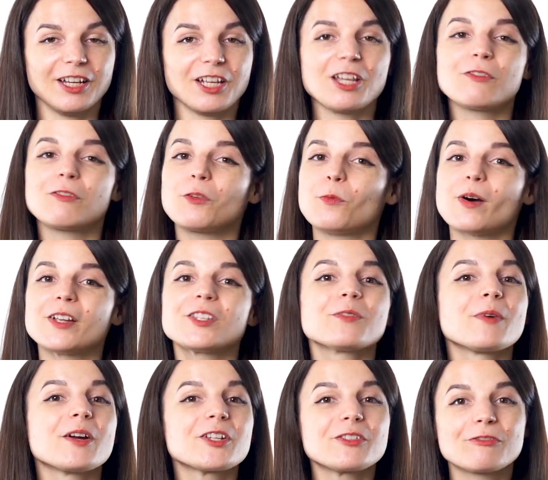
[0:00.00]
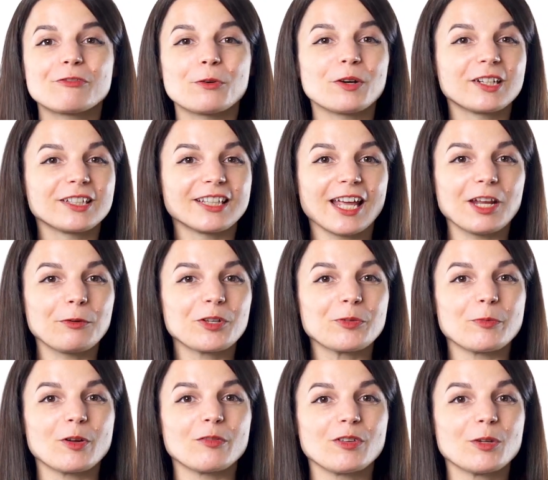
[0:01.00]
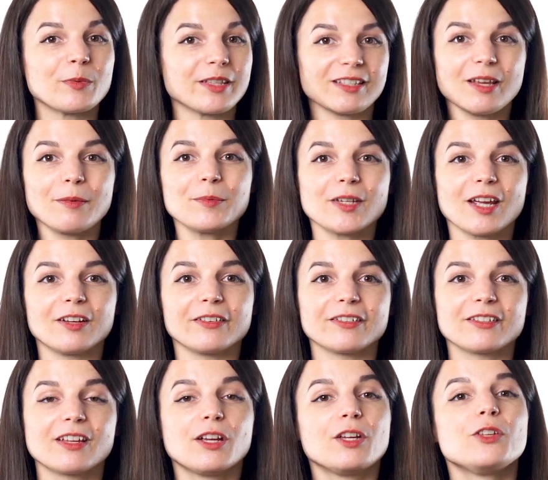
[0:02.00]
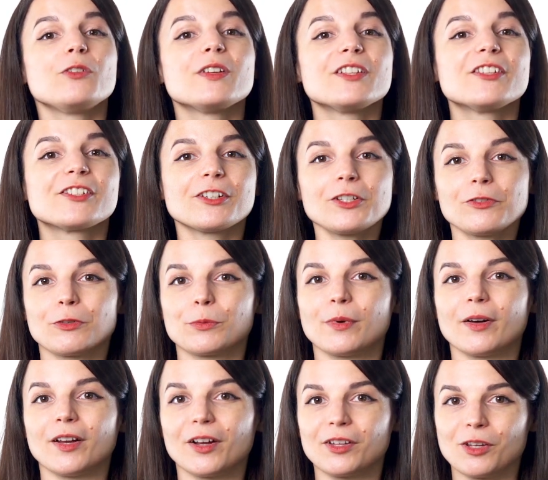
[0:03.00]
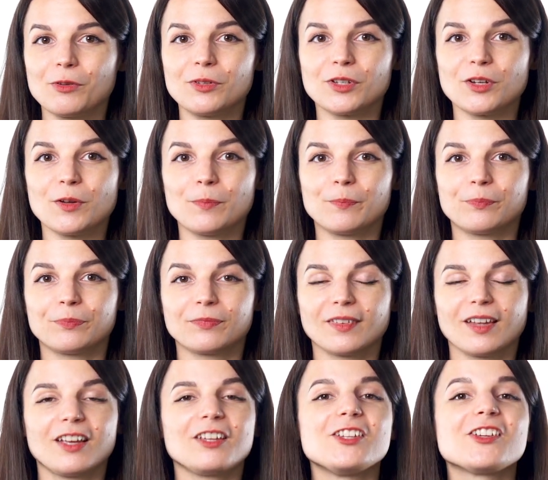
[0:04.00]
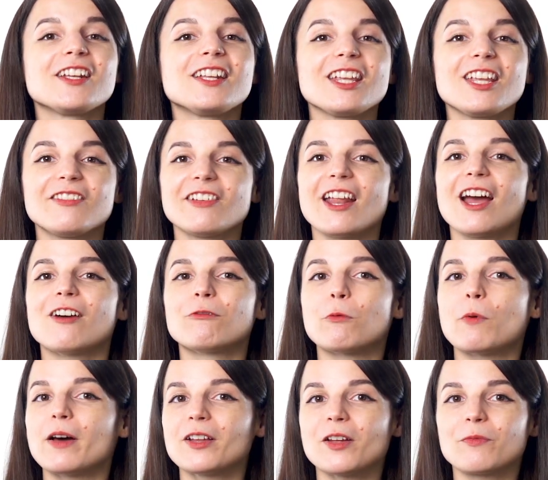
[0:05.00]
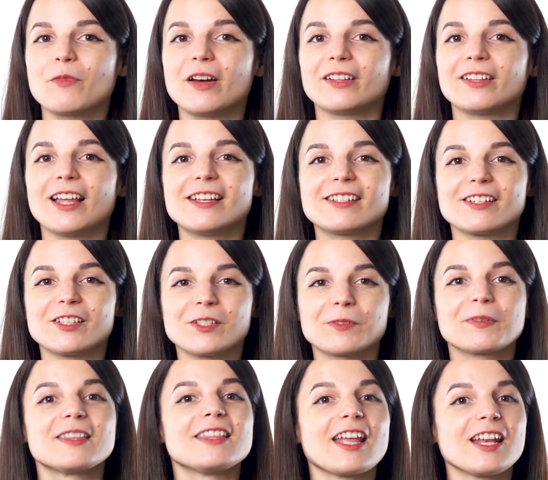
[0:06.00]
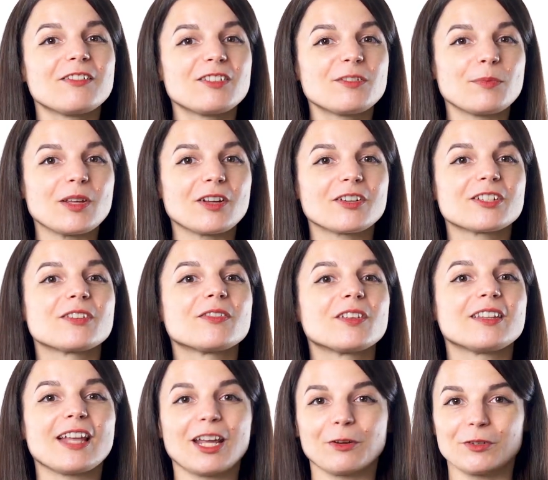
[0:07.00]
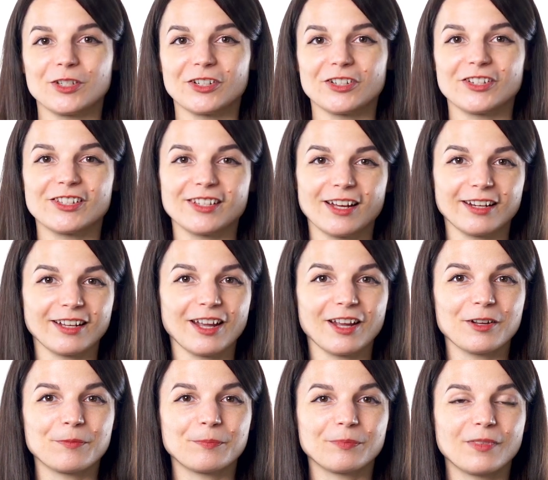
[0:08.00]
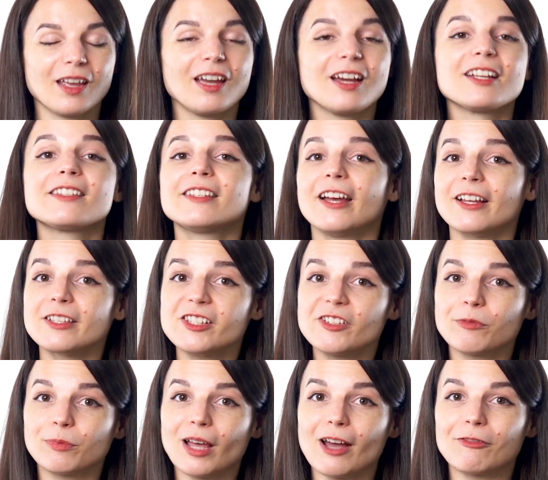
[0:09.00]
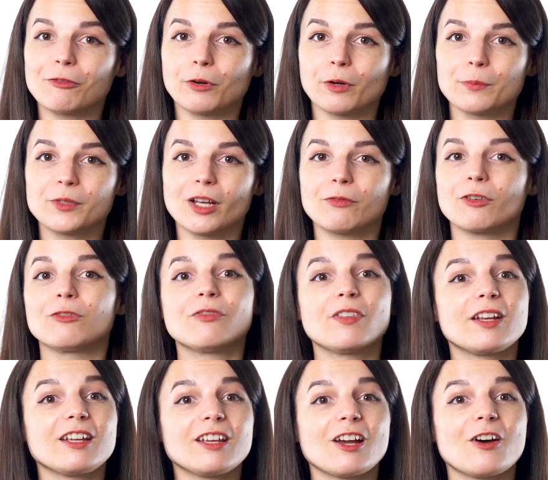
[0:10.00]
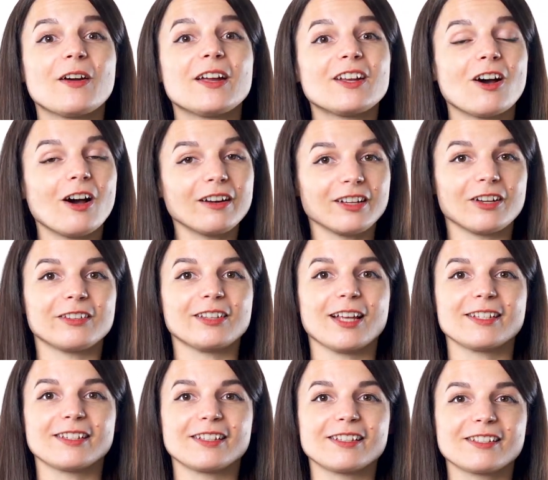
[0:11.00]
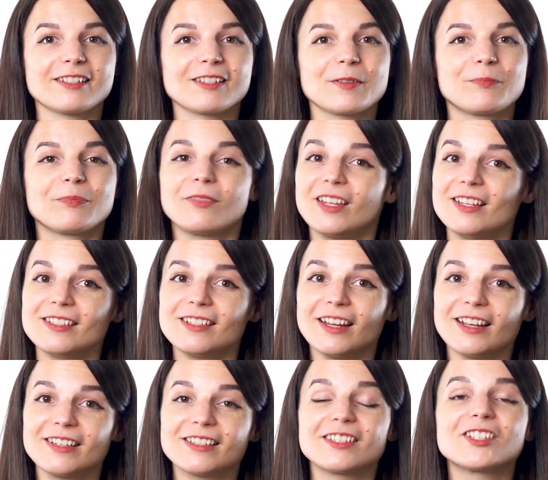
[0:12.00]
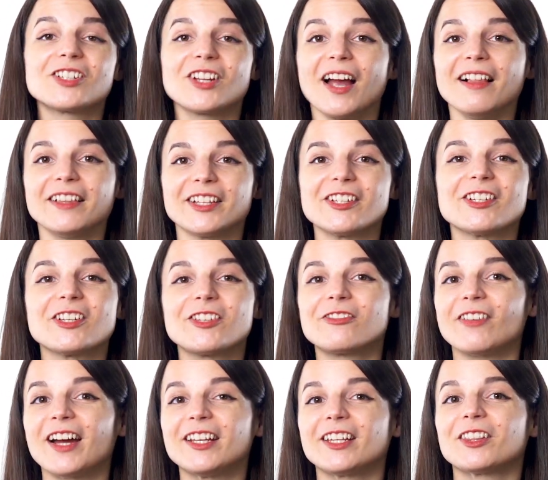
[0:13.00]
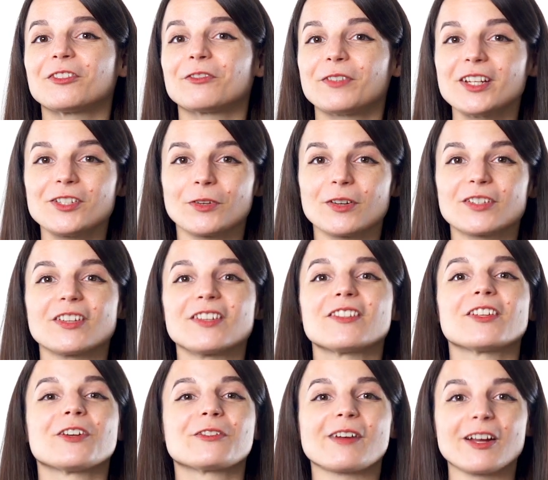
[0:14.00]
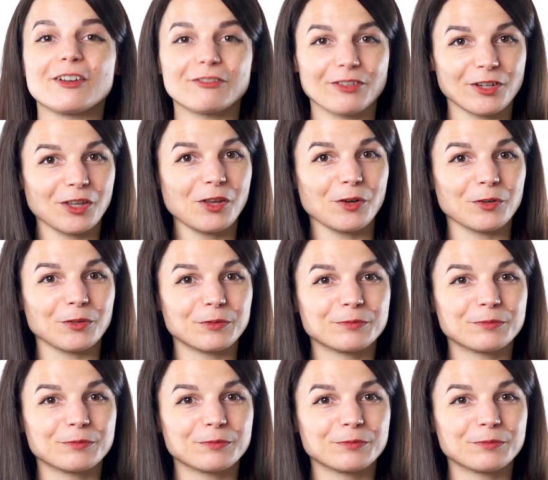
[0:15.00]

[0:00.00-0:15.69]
If you want to watch a foreign language movie with subtitles, you can search for one on YouTube. You can even have one-on-one lessons with native speakers of the language you're studying. Tons of platforms offer video and audio lessons. These days, the challenge is finding the resources that are right for you.